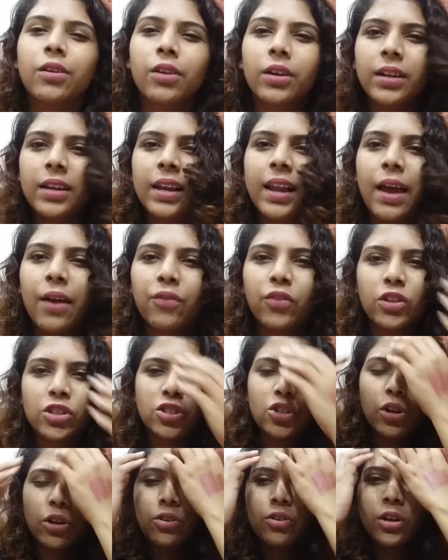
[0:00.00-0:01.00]
really left,
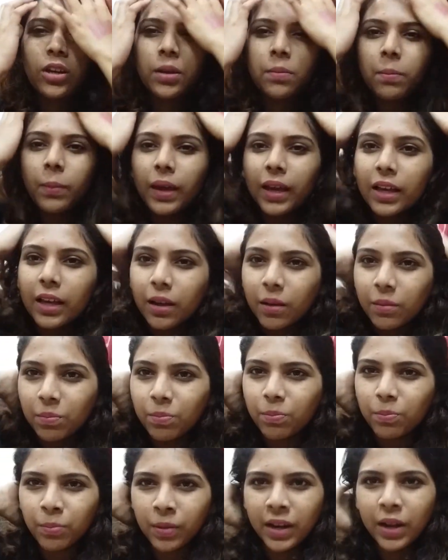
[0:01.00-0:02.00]
it's not really makeup,
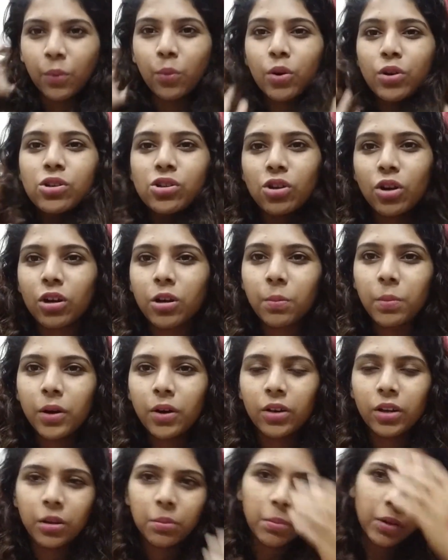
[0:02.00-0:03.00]
but I want to talk
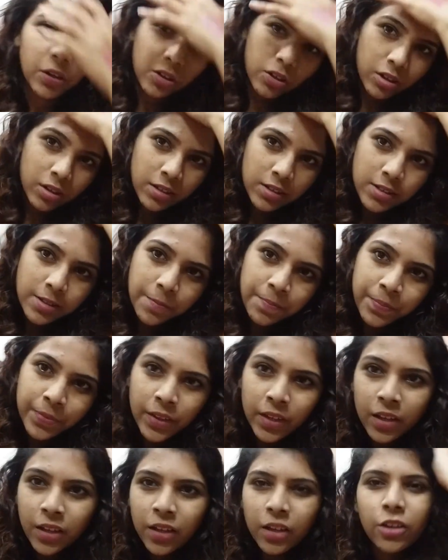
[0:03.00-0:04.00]
about it because
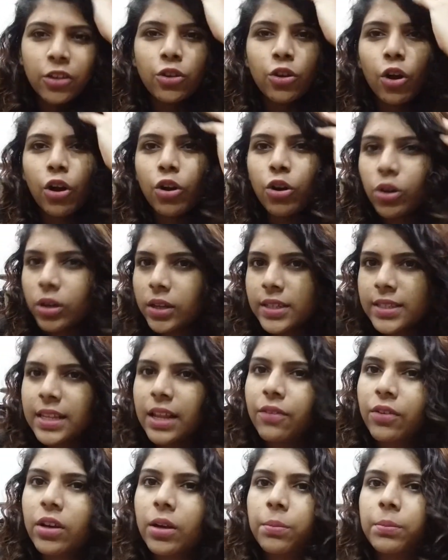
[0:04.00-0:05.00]
your look is
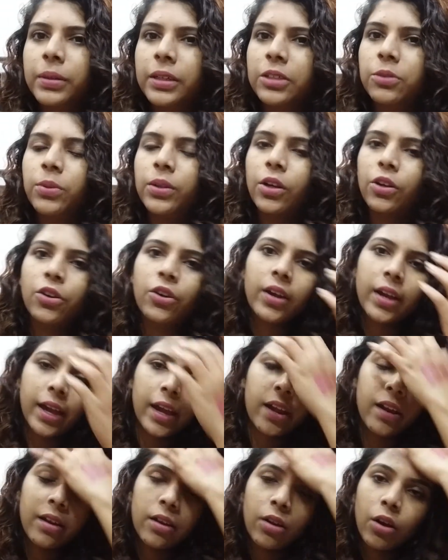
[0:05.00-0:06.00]
never complete without your
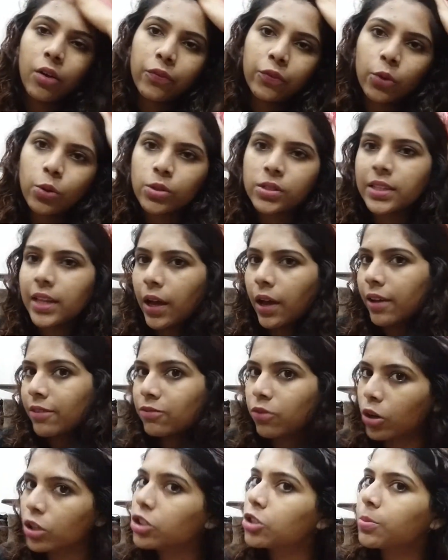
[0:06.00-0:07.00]
hair. Of course, now
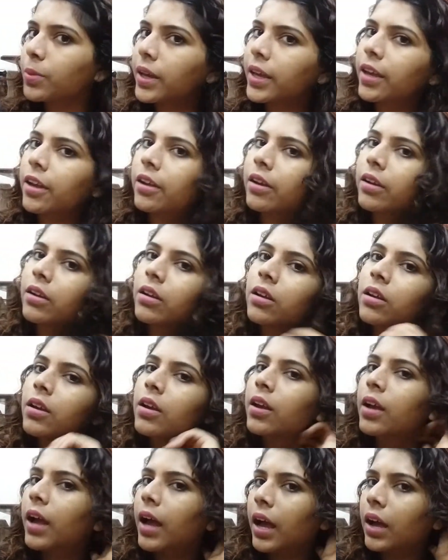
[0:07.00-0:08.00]
I've washed my hair.
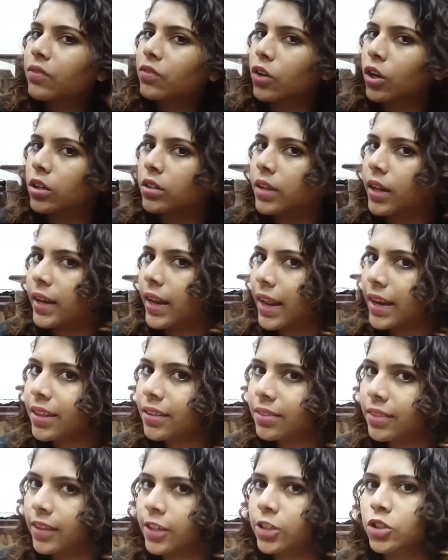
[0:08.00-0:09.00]
I've not done
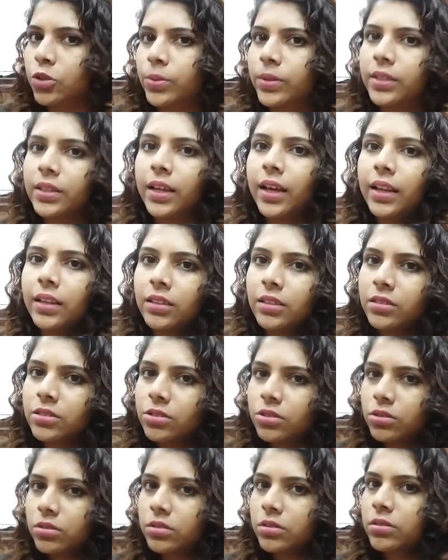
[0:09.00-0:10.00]
anything to it, and
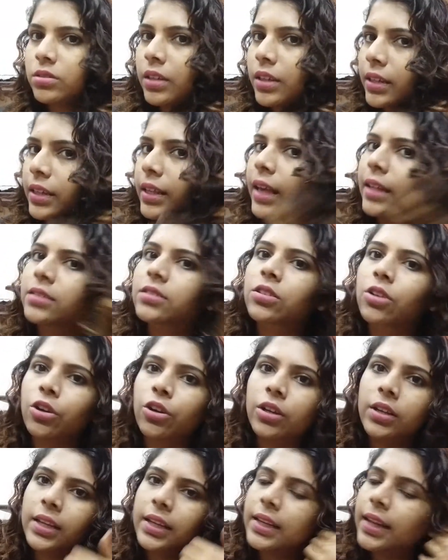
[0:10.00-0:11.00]
it gets
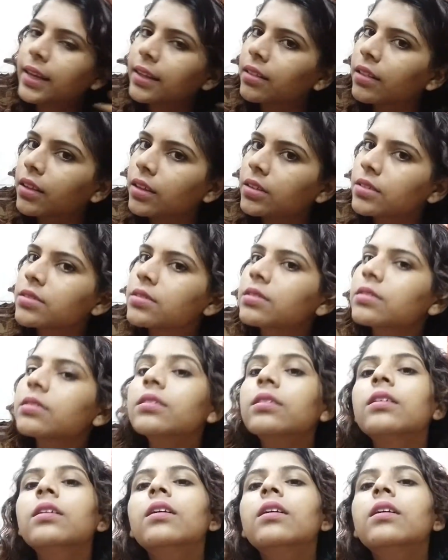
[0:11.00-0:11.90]
curly like this.